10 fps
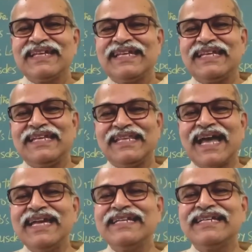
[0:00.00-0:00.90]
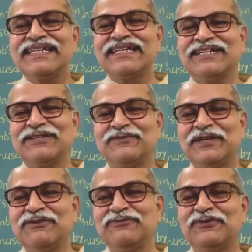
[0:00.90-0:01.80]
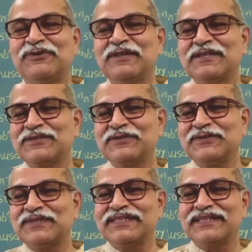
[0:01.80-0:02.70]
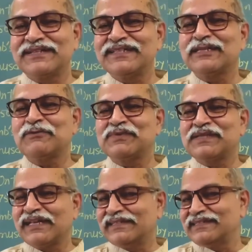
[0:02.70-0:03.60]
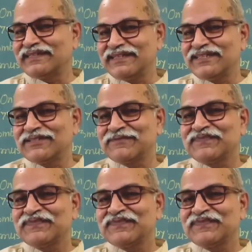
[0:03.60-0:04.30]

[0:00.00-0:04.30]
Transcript: light when falls on certain substances,